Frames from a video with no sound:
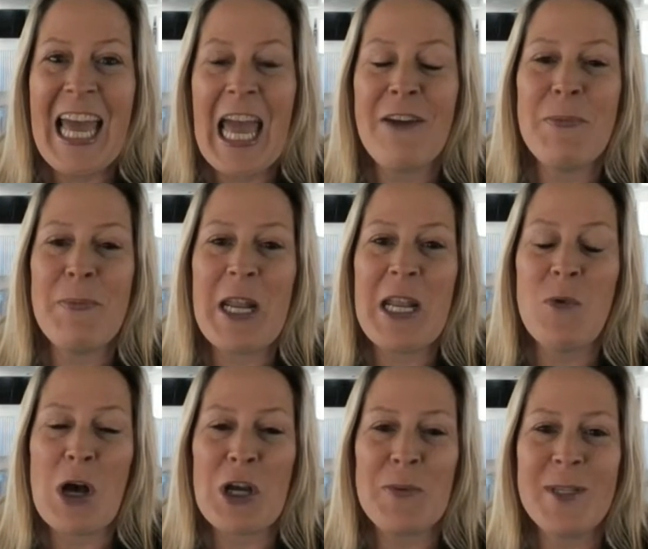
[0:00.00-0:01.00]
Hey everybody,
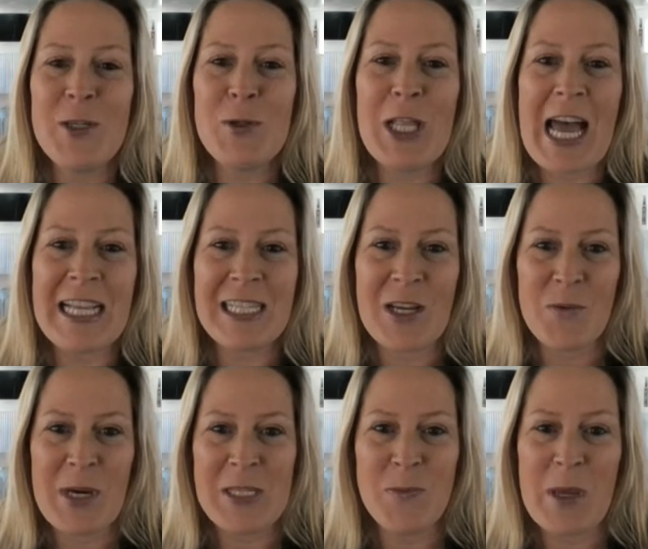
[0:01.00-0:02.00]
welcome to Alaska
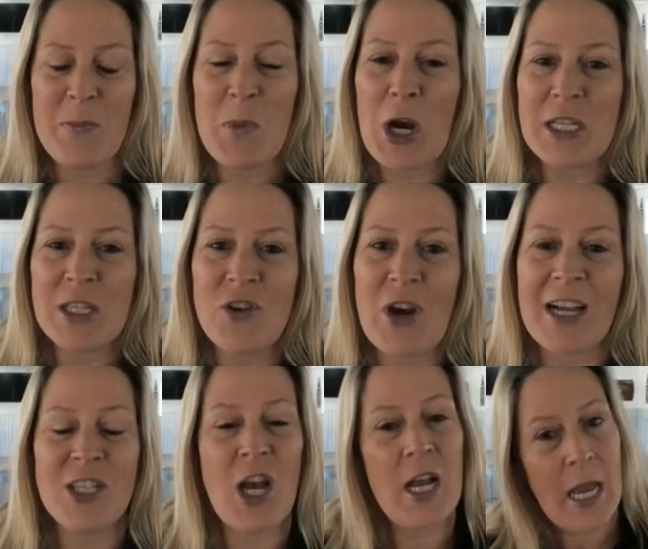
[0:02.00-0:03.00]
Raceway Parks
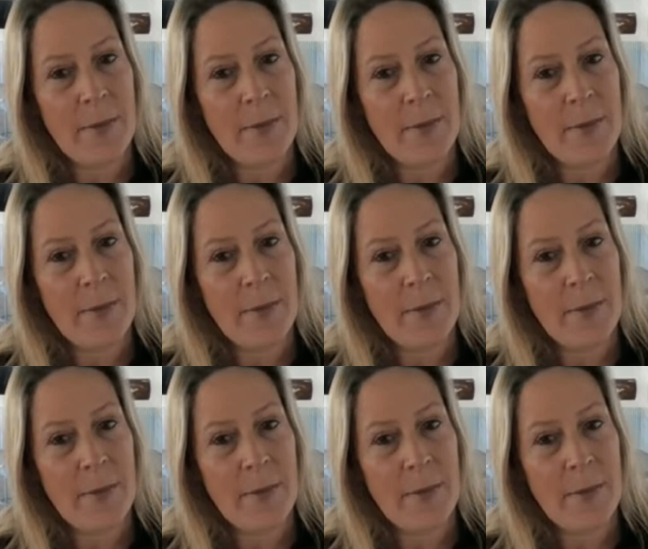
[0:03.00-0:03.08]
Track Talk.